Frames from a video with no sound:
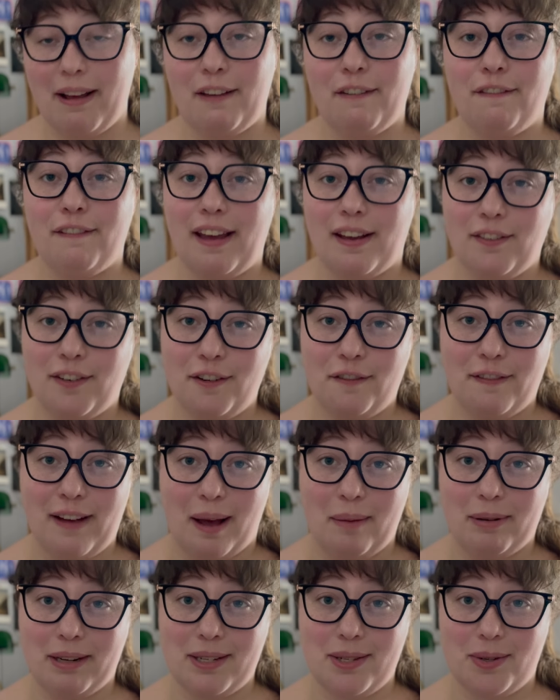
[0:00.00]
favorite
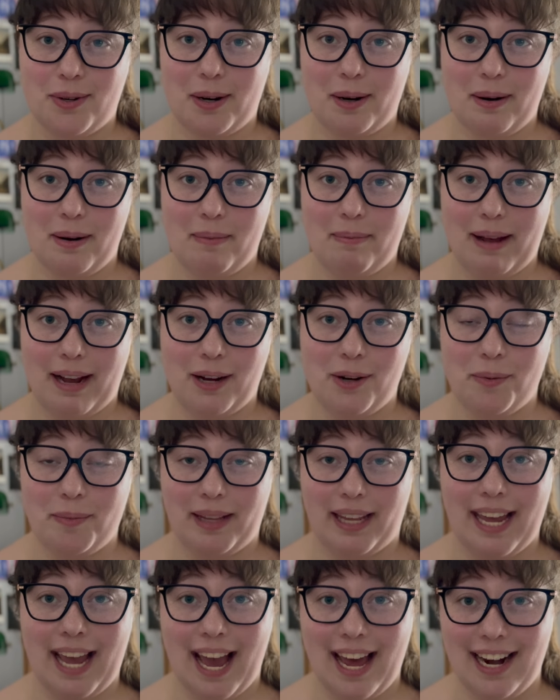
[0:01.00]
fabric store back home
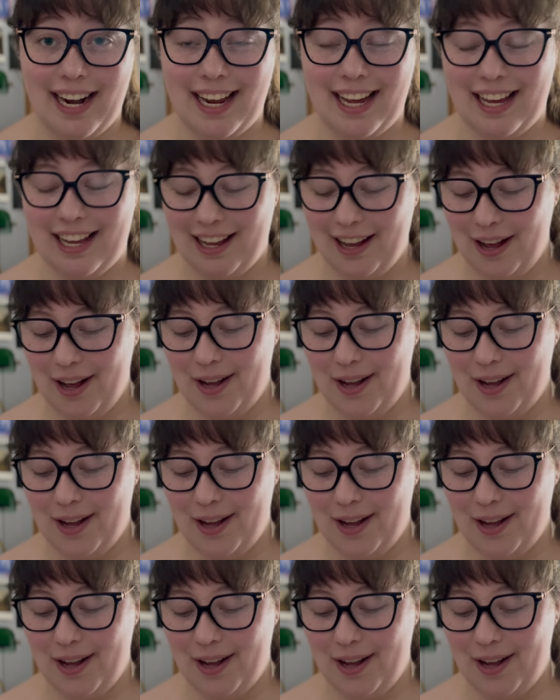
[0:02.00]
in Canada